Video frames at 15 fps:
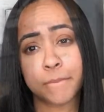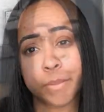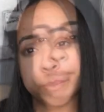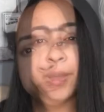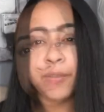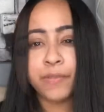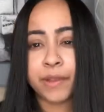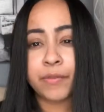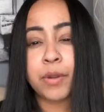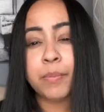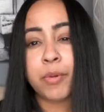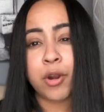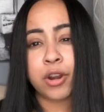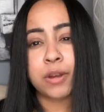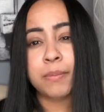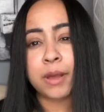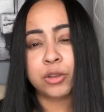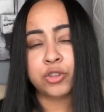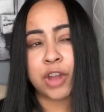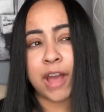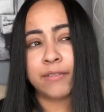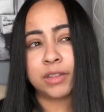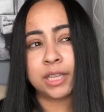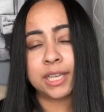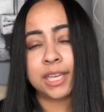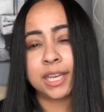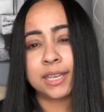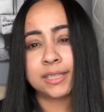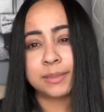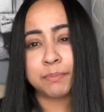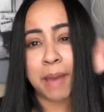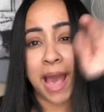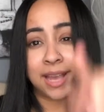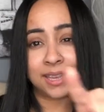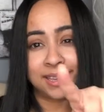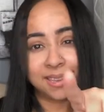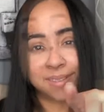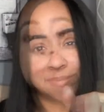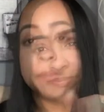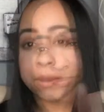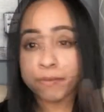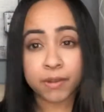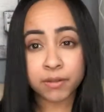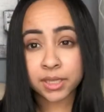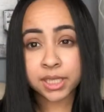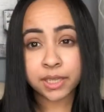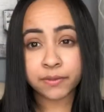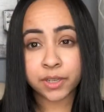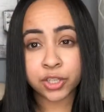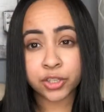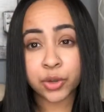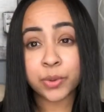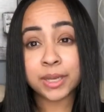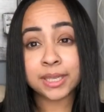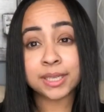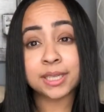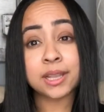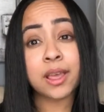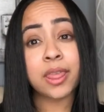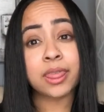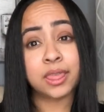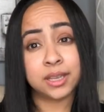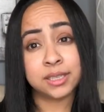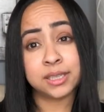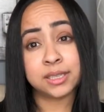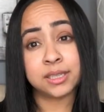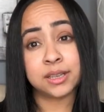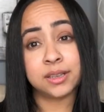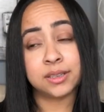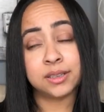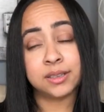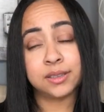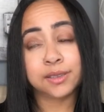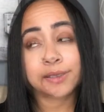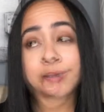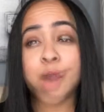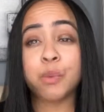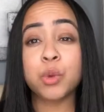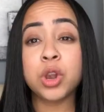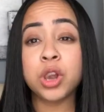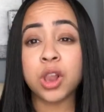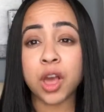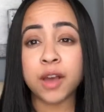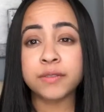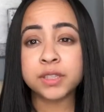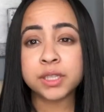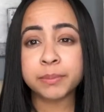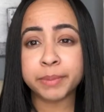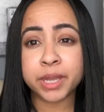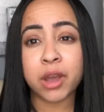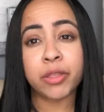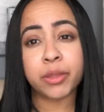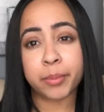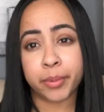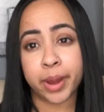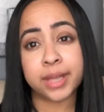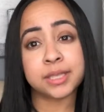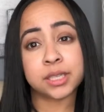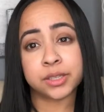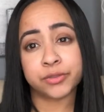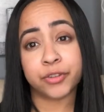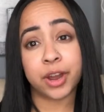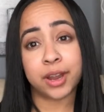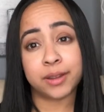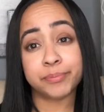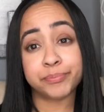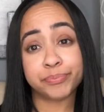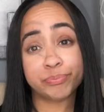My favorite part about traveling is packing. My favorite TV show is This Is Us. I would love to be on The Price Is Right.